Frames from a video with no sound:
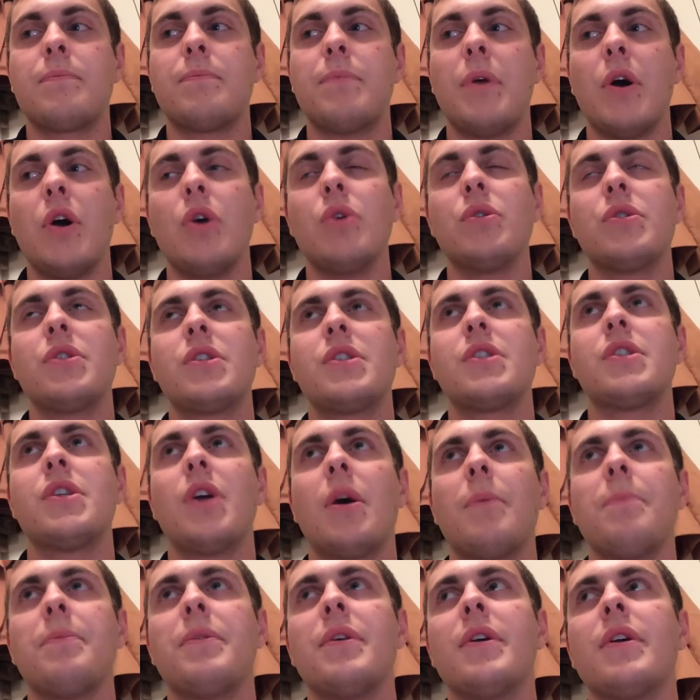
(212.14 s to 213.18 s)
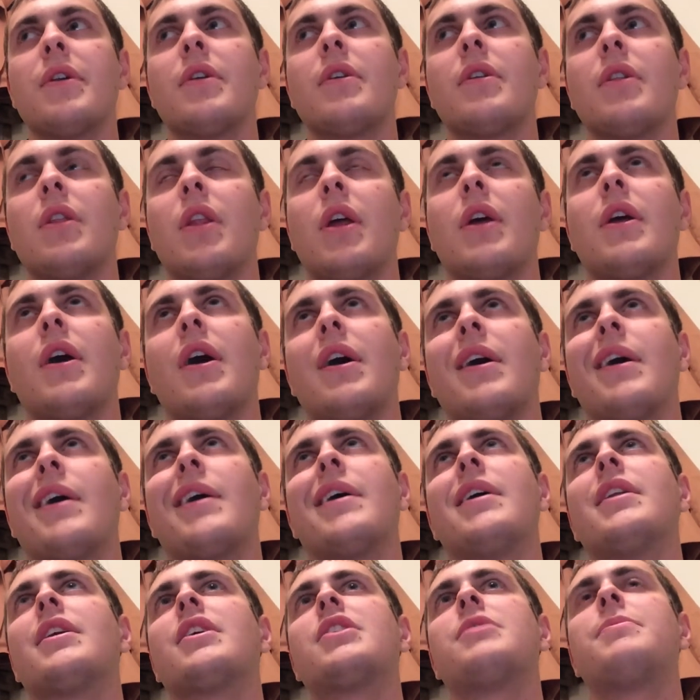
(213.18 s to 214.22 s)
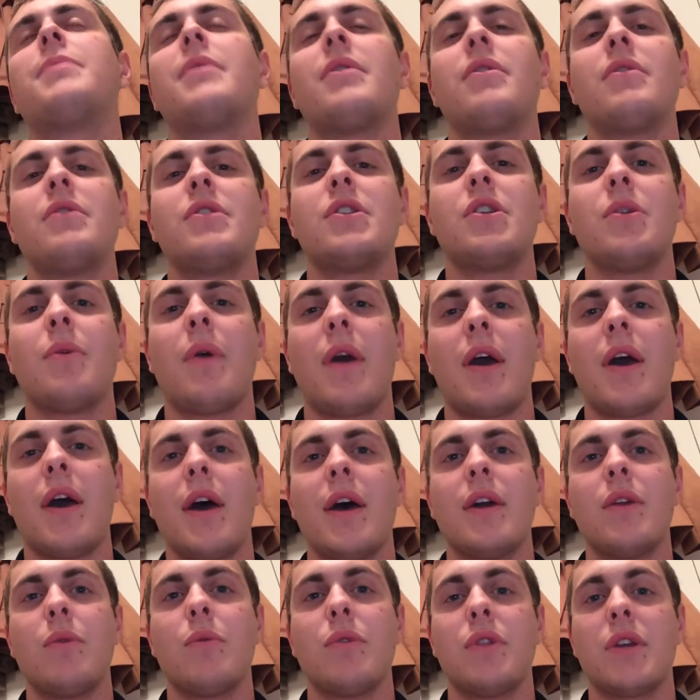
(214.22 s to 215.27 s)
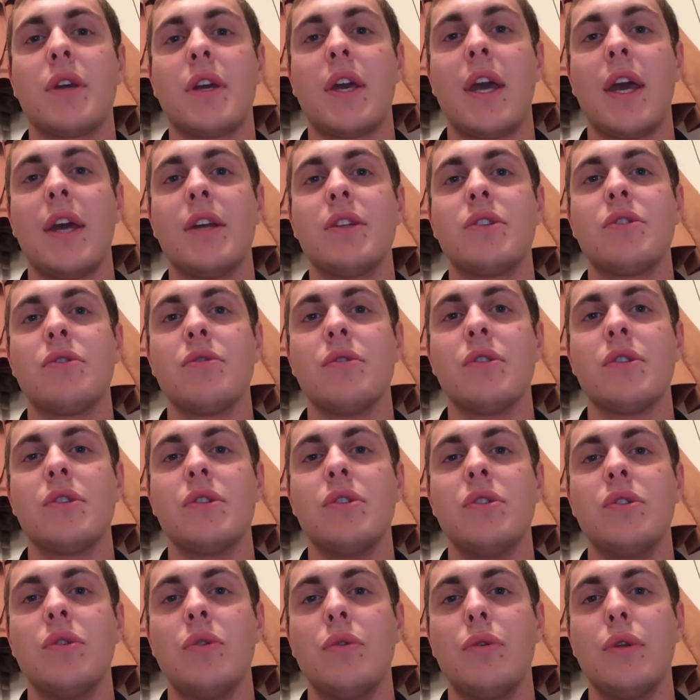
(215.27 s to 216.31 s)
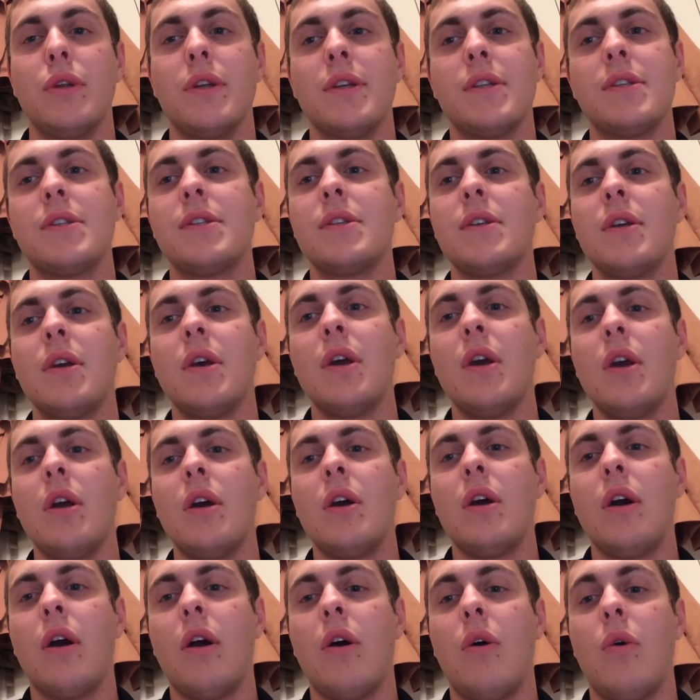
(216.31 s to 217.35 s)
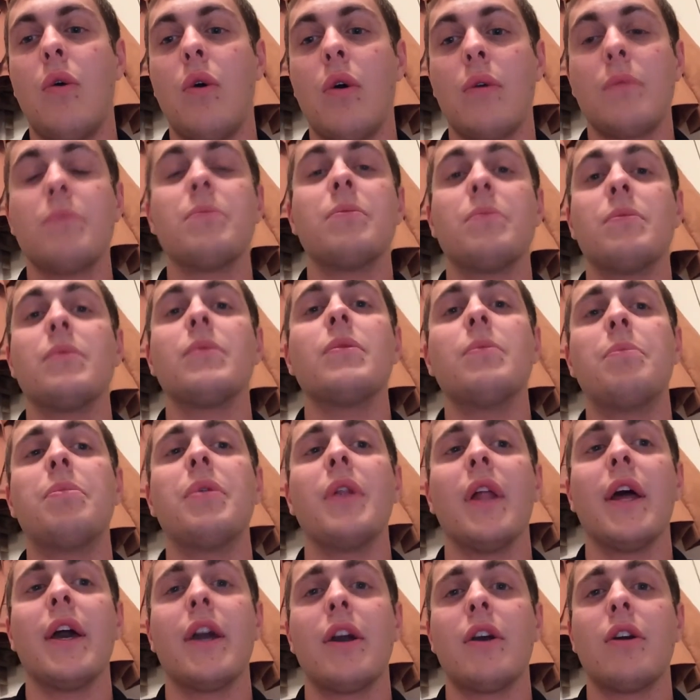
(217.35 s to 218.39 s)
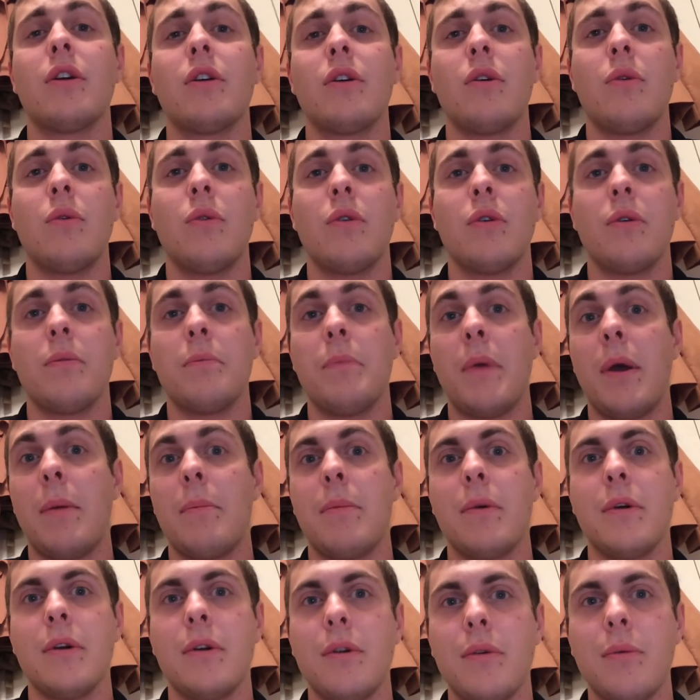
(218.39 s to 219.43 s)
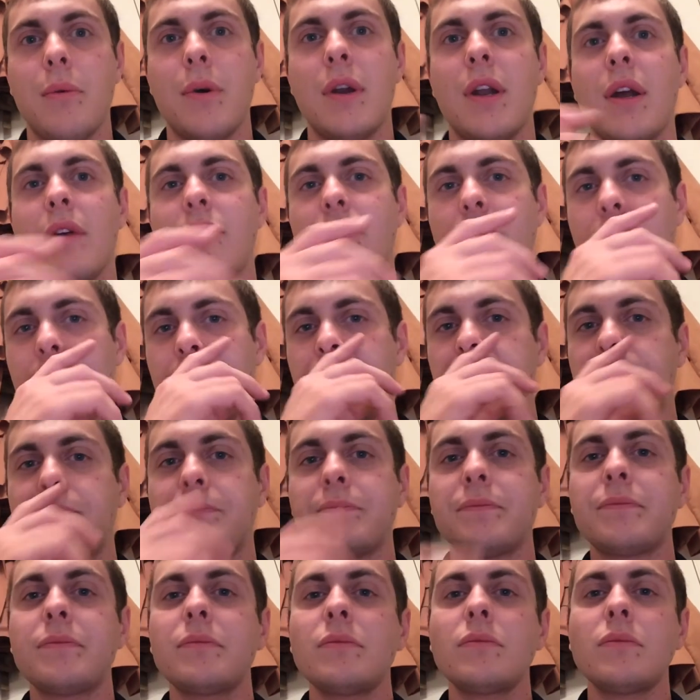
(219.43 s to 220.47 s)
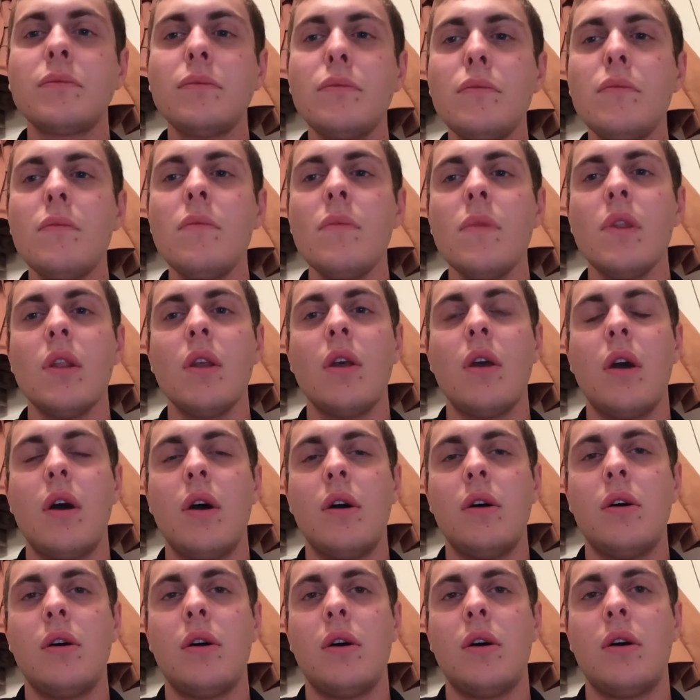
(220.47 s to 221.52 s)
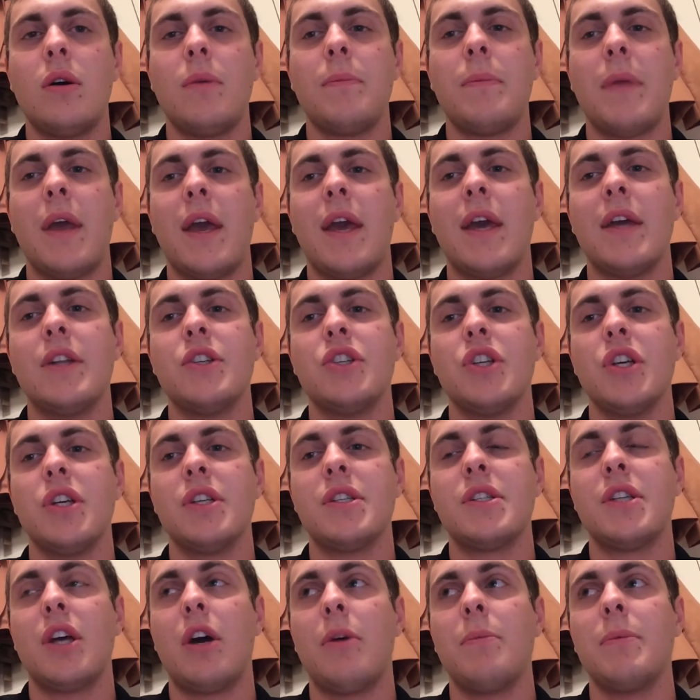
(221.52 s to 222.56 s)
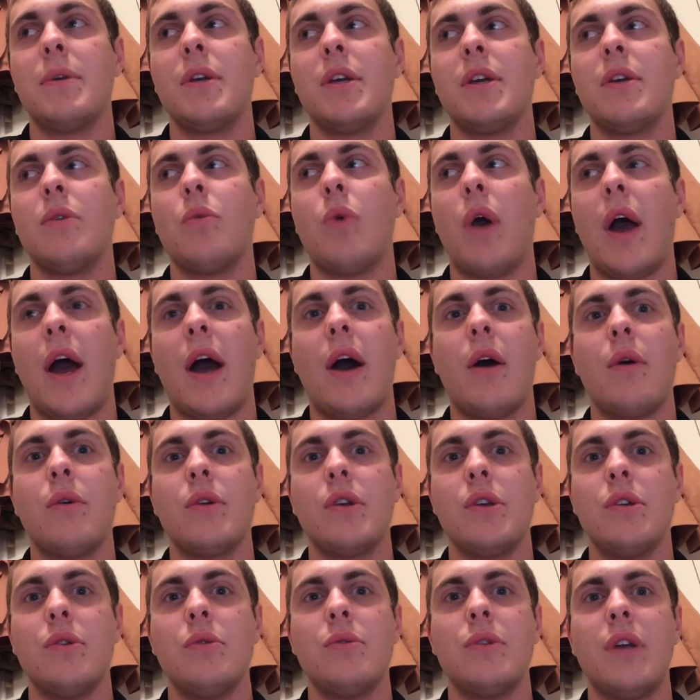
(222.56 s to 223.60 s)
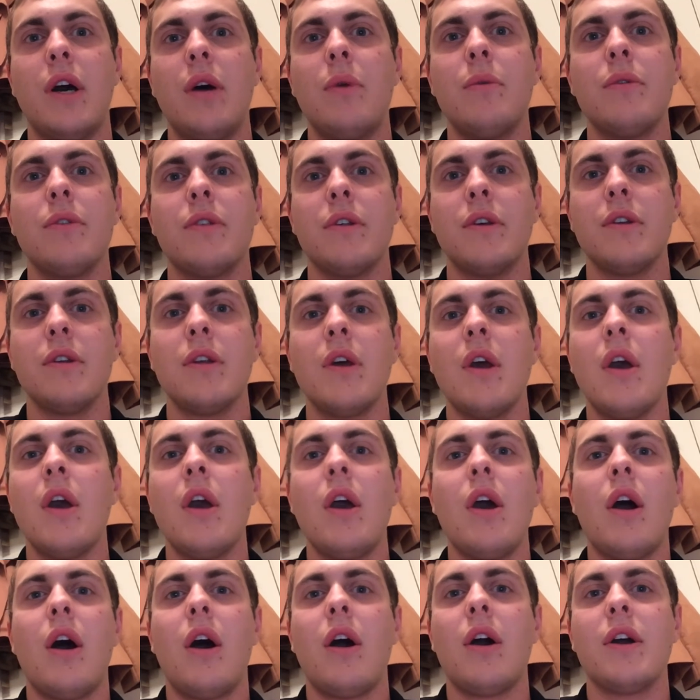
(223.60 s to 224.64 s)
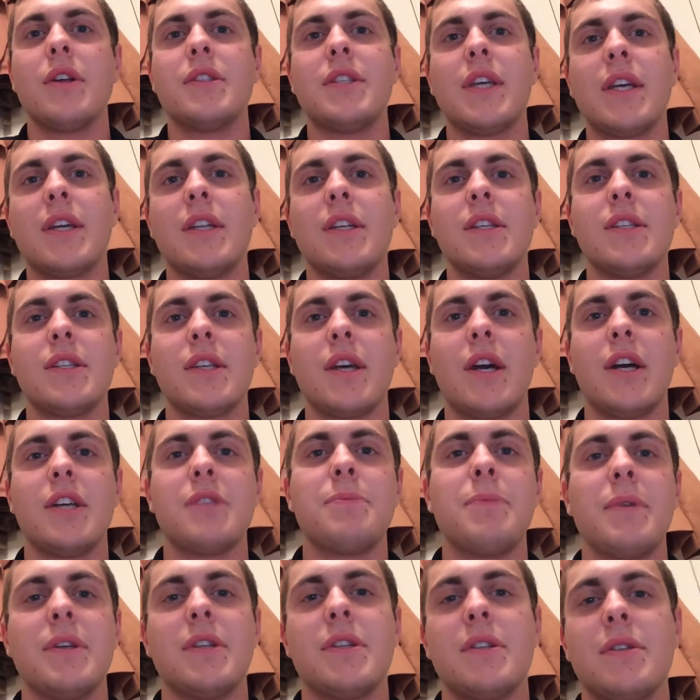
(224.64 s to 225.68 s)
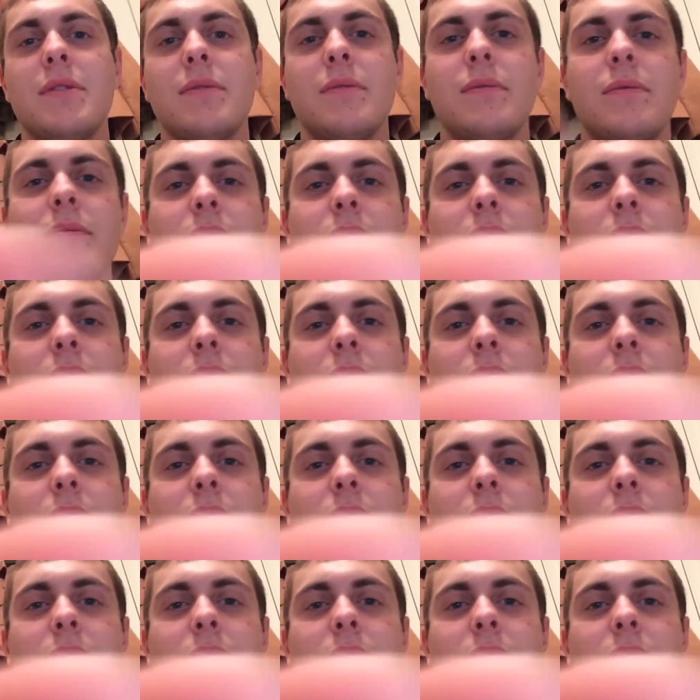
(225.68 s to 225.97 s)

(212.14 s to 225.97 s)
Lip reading: post something, an experience you had with a cancerous duelist or player or member, whatever. And just tell me how you dealt with it. All right, take it easy, guys. Peace.